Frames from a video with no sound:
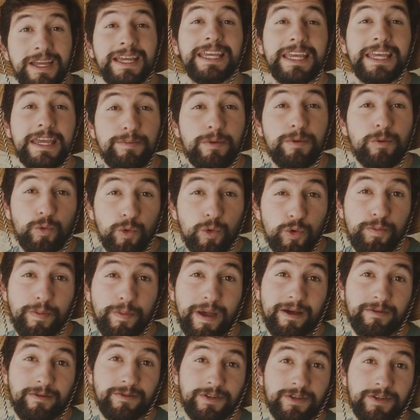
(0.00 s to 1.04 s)
Keep it root
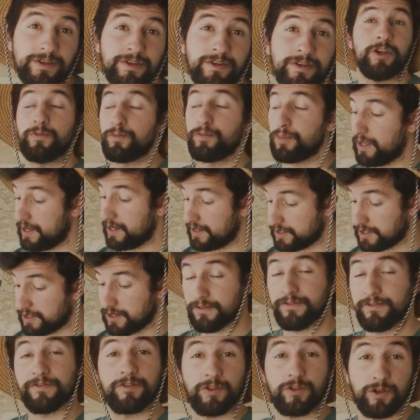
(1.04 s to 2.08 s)
bound. Your plant's
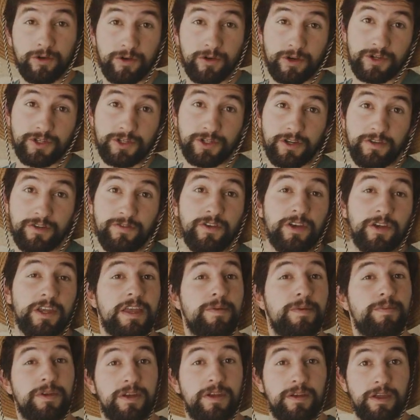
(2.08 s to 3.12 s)
going to flourish if you
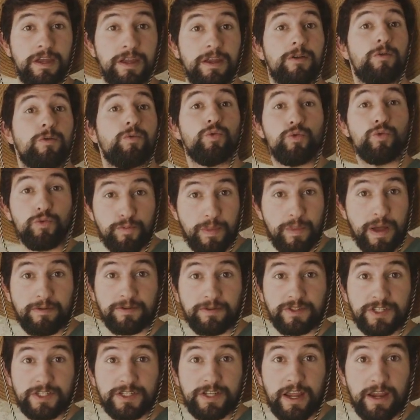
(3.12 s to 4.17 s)
keep it in a root
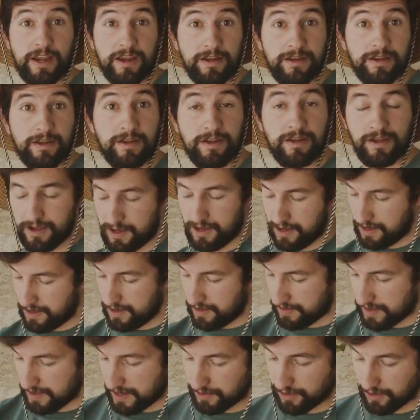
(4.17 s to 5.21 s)
bound state.
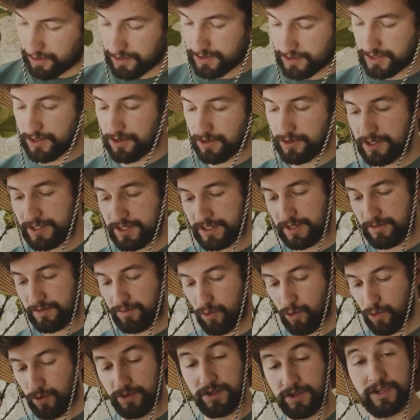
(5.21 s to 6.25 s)
Then you're going to start to see
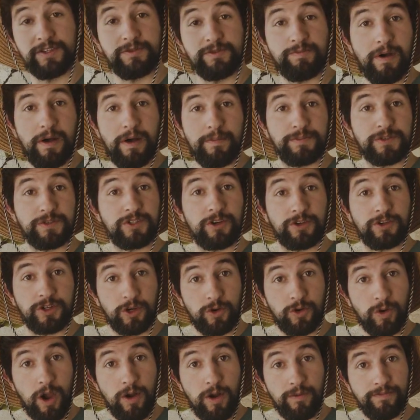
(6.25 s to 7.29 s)
more of these pups start to
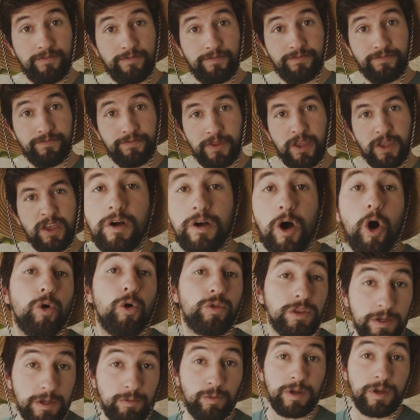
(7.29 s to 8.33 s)
grow.
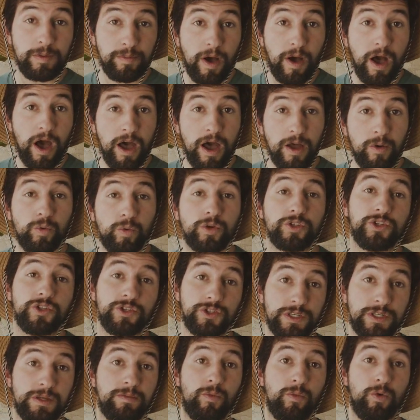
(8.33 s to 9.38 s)
Only repot once you
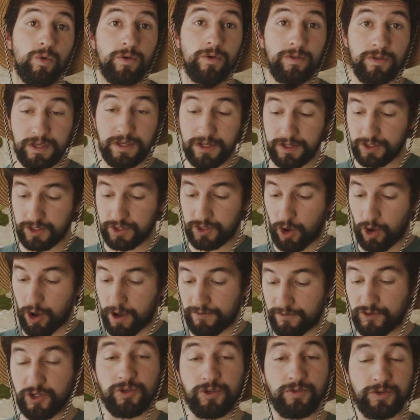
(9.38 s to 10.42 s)
see more of these
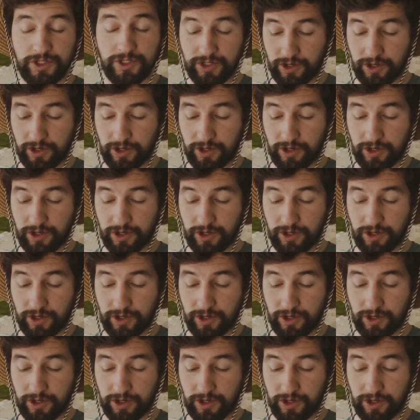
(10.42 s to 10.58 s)
offshoots